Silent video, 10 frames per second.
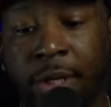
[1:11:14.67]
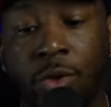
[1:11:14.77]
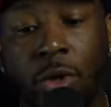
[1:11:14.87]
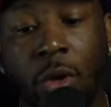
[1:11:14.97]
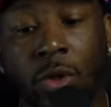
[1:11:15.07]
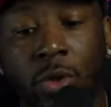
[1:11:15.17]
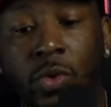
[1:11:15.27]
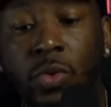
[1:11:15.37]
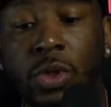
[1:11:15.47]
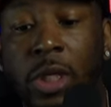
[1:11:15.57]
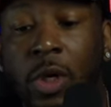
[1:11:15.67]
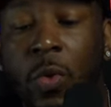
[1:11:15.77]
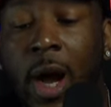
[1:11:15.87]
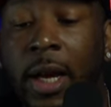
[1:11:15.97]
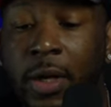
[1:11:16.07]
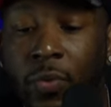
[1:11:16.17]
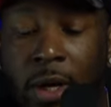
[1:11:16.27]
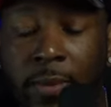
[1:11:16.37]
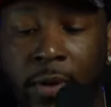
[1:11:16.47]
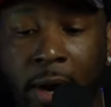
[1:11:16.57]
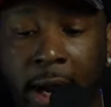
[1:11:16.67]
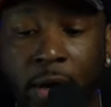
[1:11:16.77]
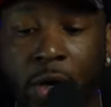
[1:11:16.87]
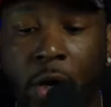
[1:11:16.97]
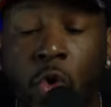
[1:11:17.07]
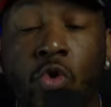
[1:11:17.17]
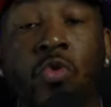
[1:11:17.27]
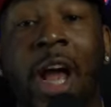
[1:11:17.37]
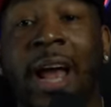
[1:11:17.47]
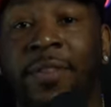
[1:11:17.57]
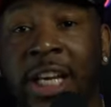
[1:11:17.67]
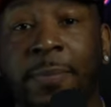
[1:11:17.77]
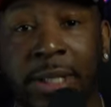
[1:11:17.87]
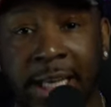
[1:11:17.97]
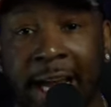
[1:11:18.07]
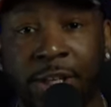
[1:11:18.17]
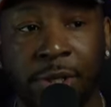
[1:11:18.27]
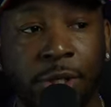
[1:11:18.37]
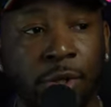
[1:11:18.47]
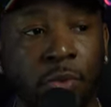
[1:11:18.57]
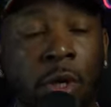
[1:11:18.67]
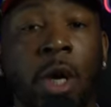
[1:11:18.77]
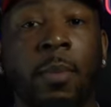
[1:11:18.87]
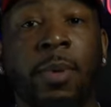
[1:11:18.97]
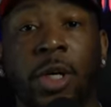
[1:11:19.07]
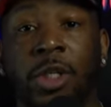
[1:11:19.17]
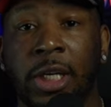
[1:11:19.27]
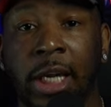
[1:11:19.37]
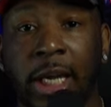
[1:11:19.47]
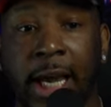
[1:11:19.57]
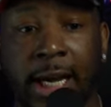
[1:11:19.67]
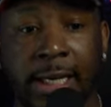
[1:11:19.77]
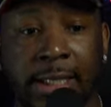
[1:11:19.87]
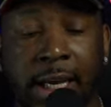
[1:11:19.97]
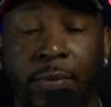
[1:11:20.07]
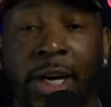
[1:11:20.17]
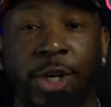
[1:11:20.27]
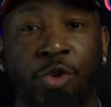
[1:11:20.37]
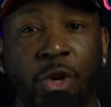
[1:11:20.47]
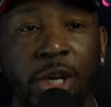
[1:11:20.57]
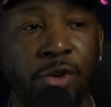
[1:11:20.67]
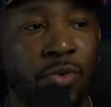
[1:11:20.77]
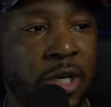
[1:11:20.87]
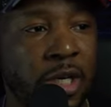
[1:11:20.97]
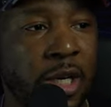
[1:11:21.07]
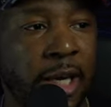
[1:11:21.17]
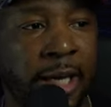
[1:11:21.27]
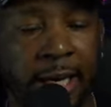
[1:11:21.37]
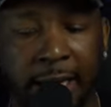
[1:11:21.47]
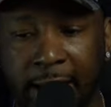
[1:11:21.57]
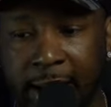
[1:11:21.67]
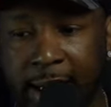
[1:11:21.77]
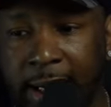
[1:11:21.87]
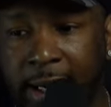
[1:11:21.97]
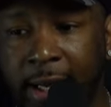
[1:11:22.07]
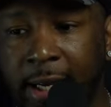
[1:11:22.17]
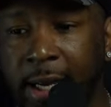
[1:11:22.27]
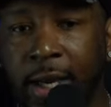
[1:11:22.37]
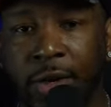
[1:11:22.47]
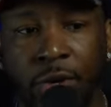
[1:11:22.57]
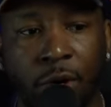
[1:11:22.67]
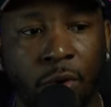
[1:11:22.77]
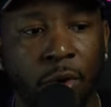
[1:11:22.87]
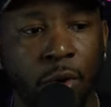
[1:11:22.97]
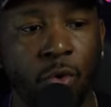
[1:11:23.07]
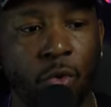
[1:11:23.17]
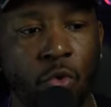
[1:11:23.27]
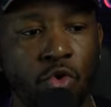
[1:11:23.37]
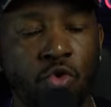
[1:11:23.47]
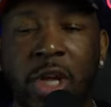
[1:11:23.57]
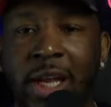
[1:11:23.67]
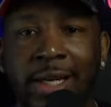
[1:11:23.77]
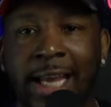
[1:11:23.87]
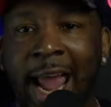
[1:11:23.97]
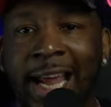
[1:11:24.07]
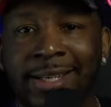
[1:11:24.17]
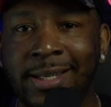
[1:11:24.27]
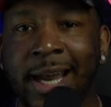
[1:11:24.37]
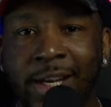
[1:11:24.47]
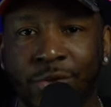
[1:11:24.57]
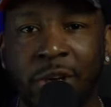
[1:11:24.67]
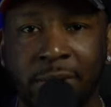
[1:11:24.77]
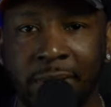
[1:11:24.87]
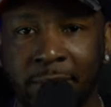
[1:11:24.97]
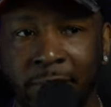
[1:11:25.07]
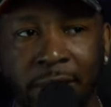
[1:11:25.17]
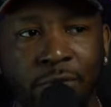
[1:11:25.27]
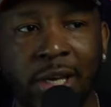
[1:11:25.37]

But you're gonna lose good quality women, right? Who you have deep attachments to, because again, like I say, when they treating you good and they and, and, and you know, you get attached to that treatment, bro.